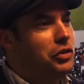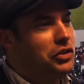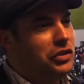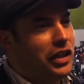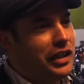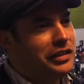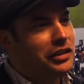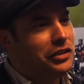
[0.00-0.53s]
would
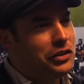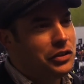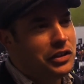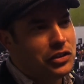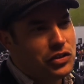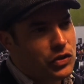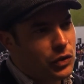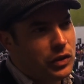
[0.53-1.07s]
you like to do
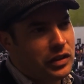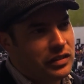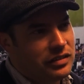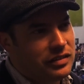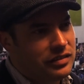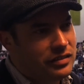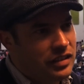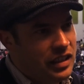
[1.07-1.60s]
this short
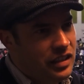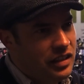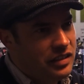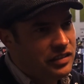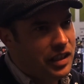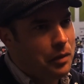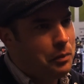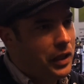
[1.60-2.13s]

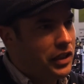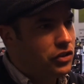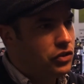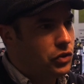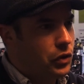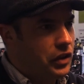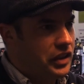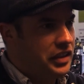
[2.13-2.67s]
10-page
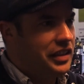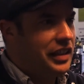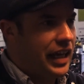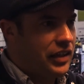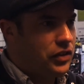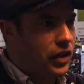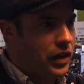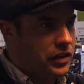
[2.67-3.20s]
story in an
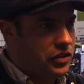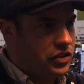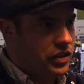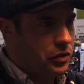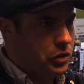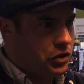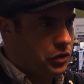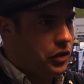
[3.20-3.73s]
anthology
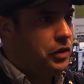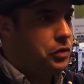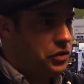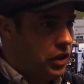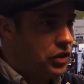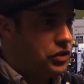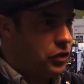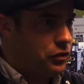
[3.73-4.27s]
that we're doing? It
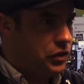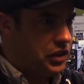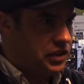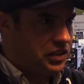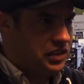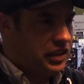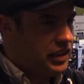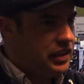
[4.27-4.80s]
was also for
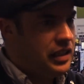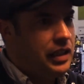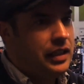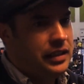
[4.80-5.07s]
DC.